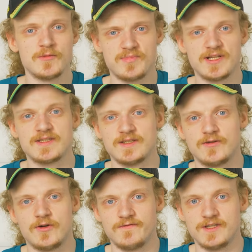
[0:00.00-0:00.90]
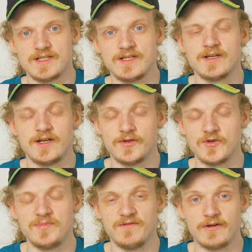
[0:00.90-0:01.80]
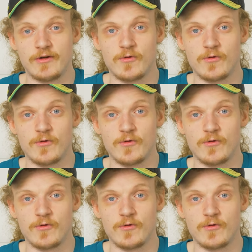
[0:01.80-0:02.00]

but obviously I could be very